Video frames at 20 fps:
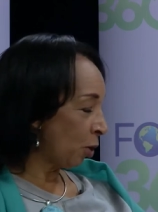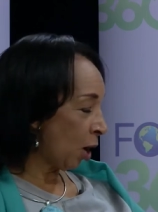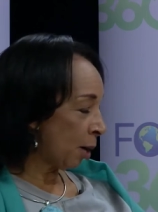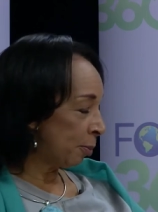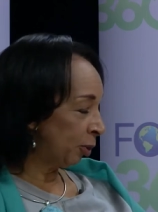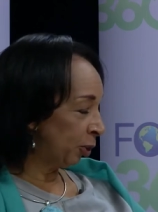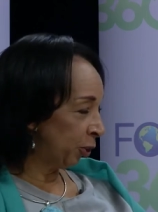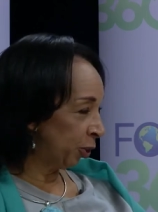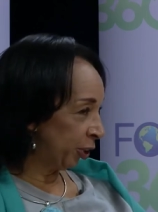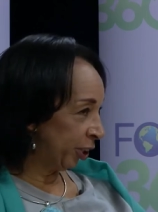
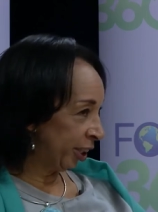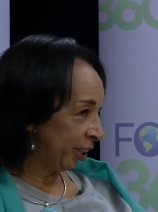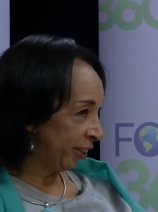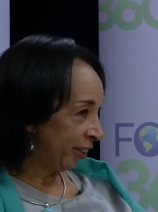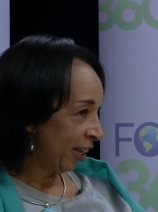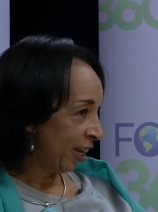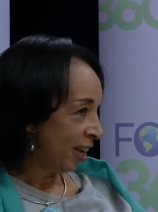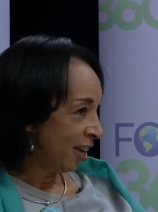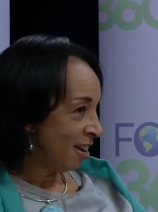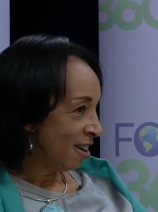Robin Hood,
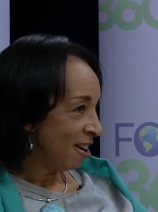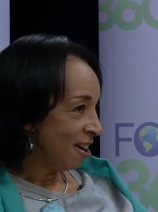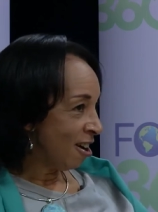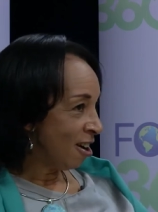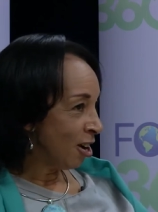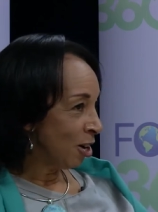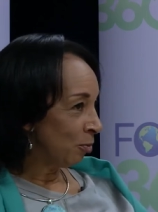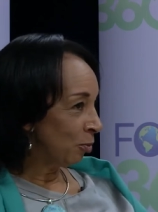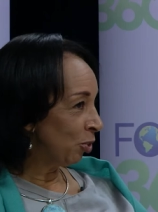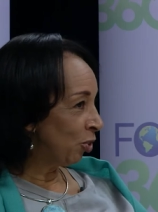
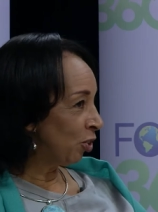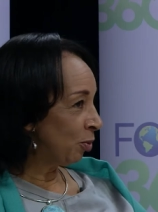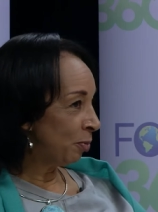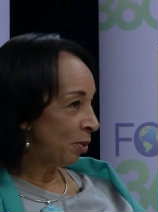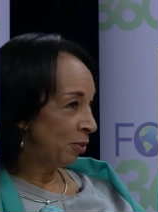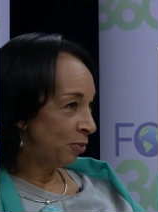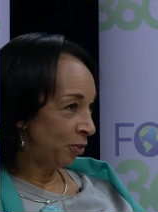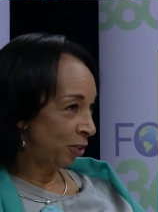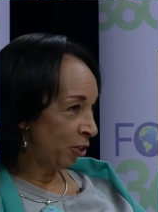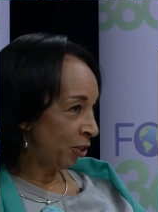um, which should be
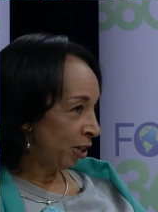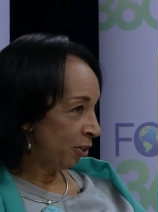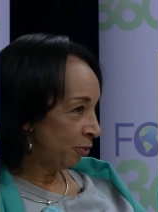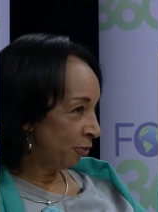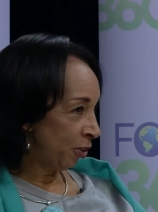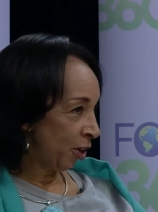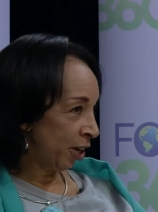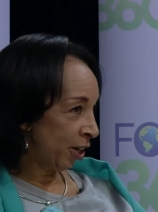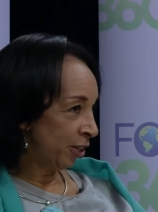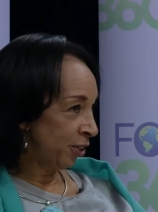very
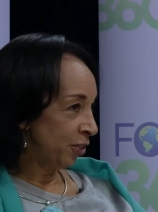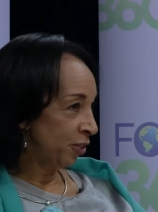fun.